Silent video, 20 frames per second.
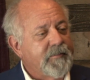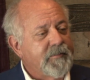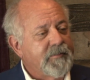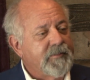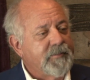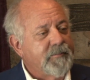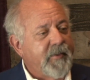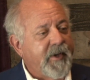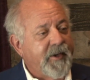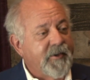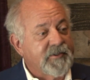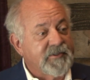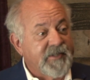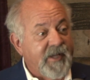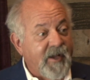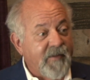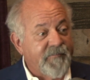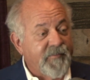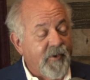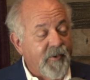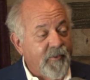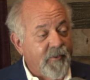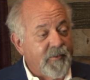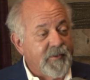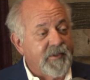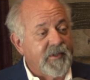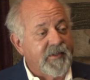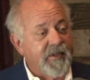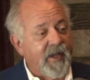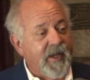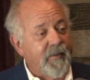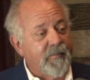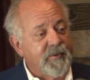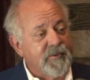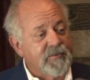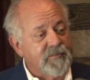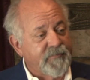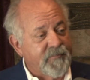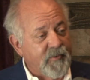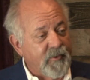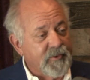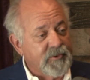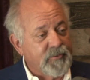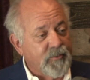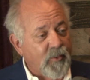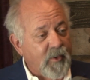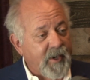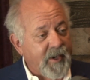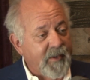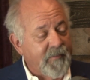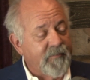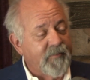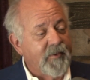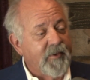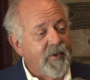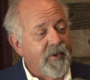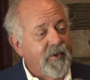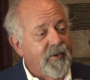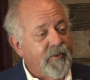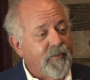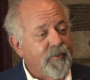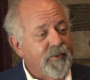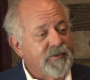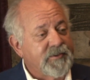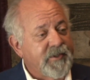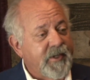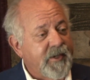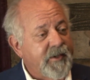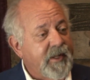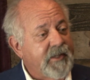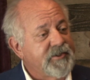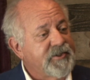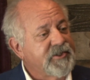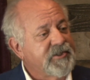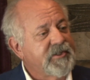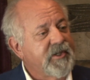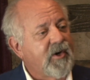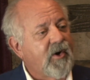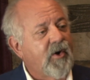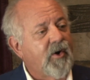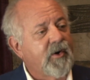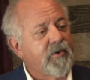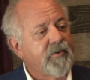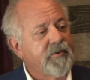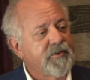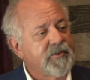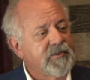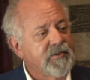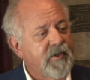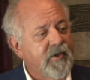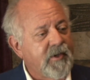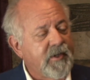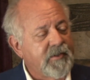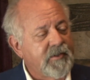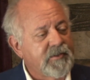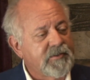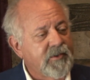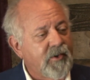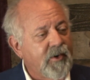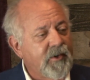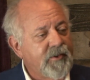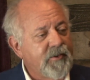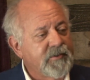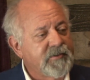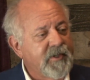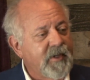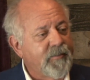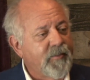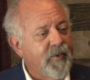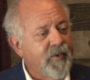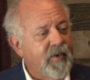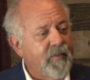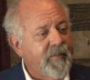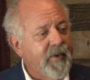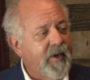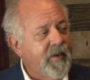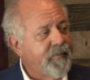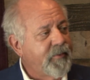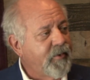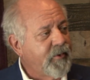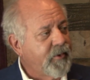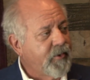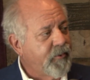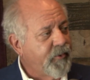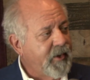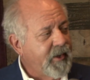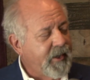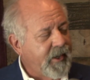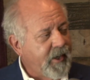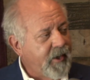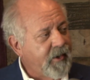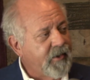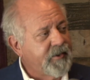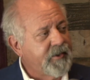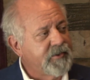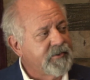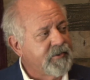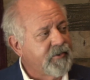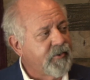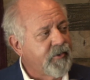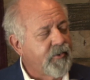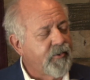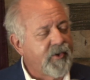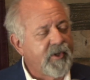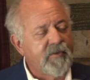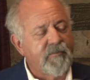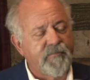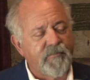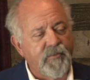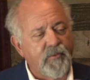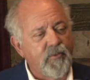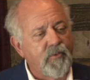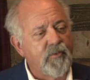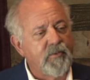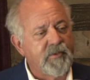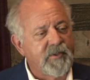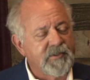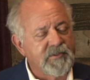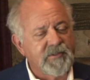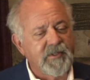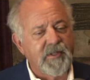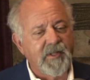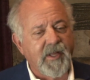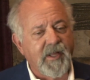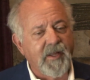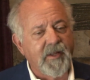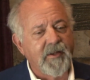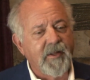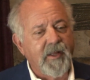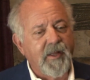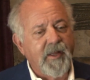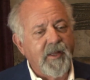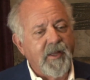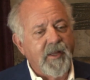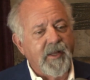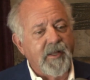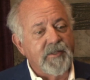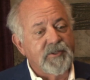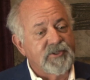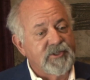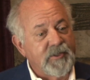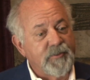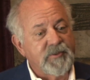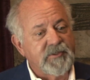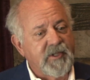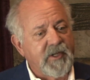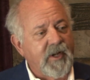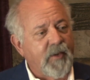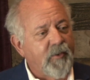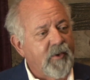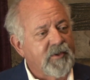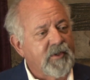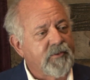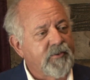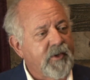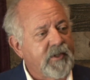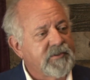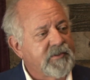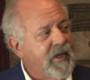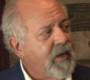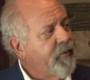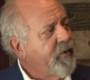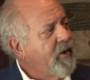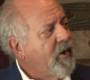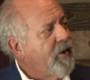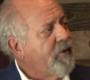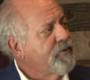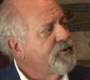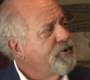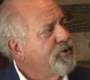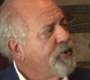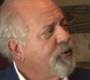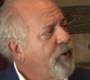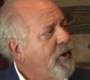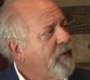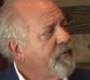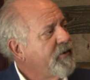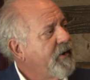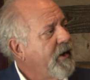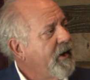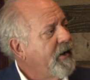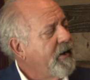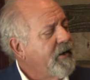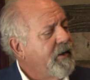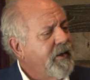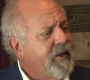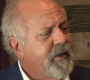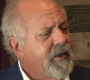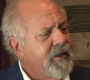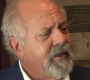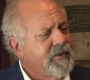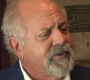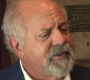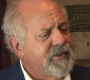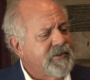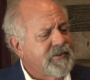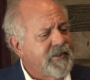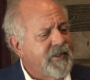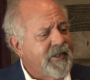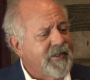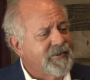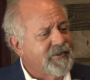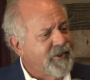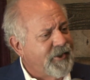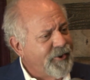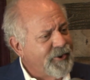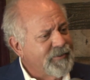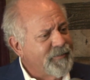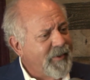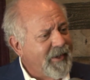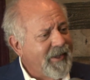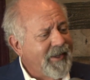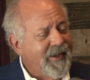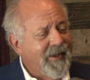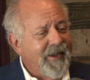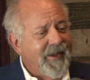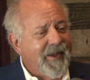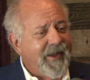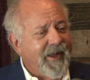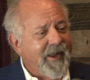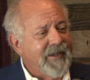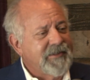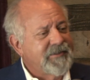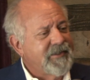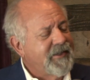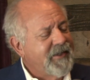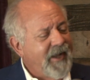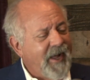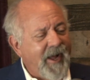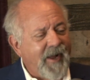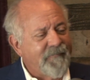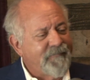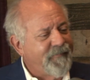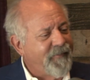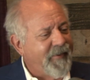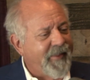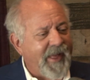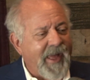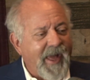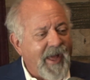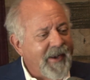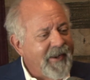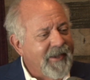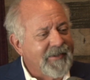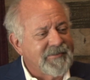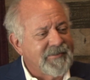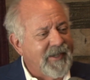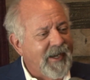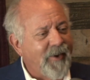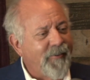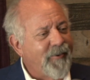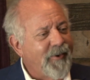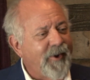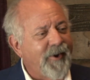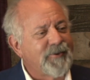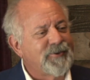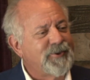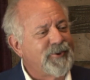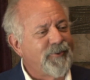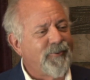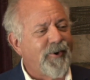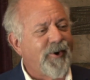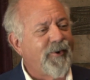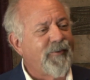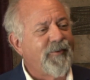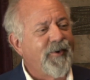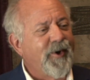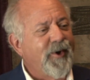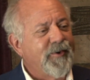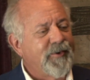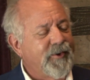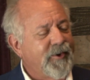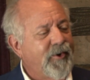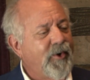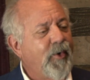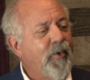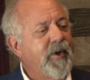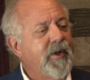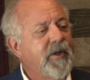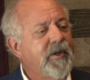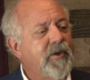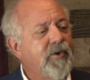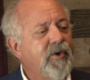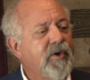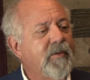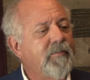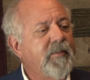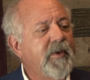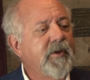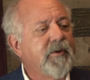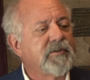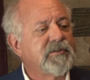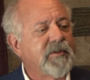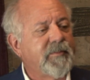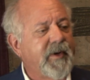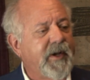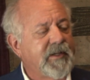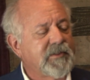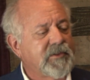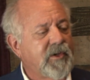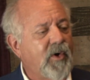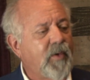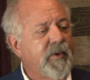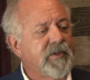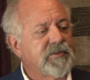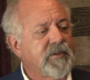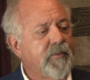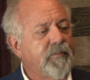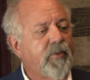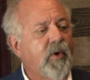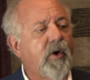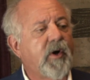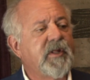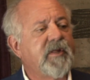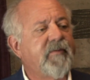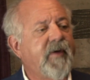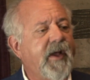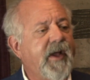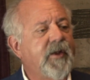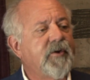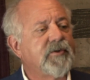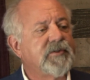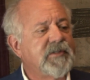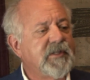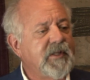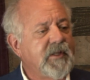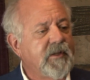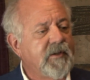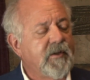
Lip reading: Mayor Sappho at the time, his first wife, was there. They just did an article in the Star News that morning about her Greek heritage and her Greek food and this and that. And she was there, and I walked up to her. I said, I want to auction you off tonight. And she said, excuse me? And I said, not for that. I said, I want to auction you off to go in and cook a meal at somebody's home. I said, a party of 8 or 10.